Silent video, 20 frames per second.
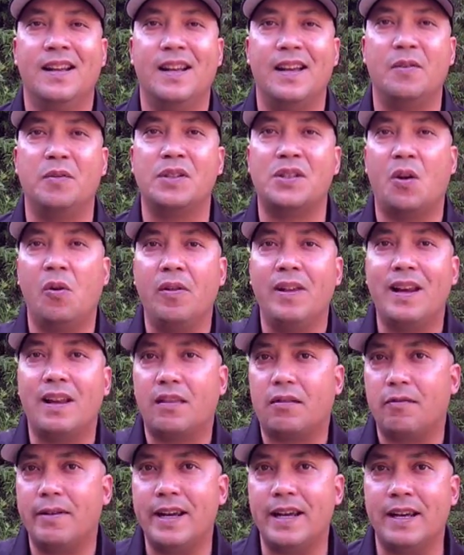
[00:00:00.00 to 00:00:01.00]
It was only
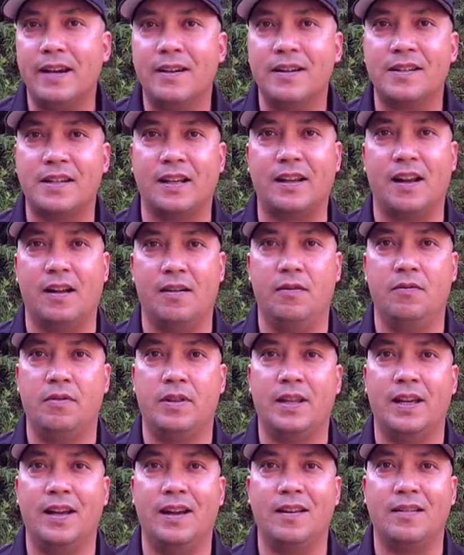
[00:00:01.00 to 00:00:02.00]
3 years ago
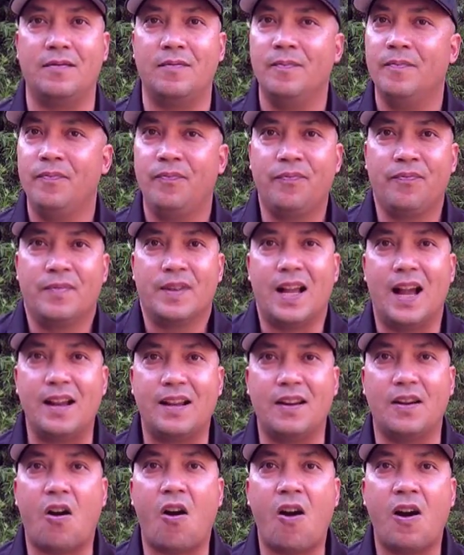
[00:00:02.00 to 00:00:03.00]
that I
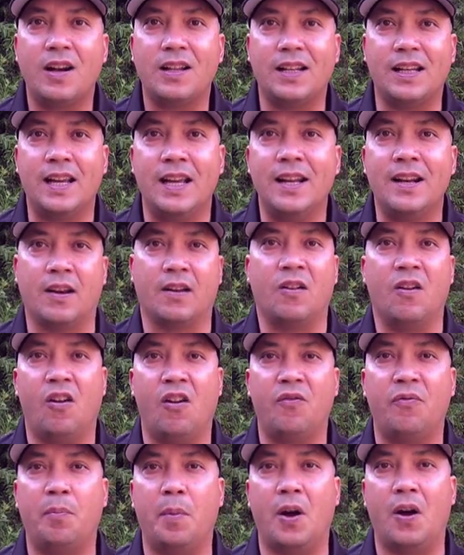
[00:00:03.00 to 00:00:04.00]
could hardly hit a
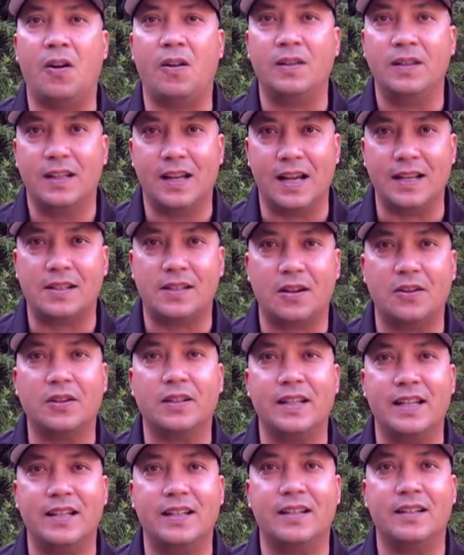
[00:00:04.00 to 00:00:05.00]
golf ball. I
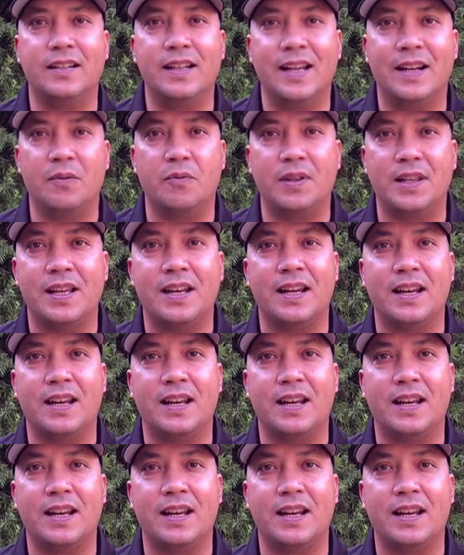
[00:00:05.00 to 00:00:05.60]
certainly didn't hit it with any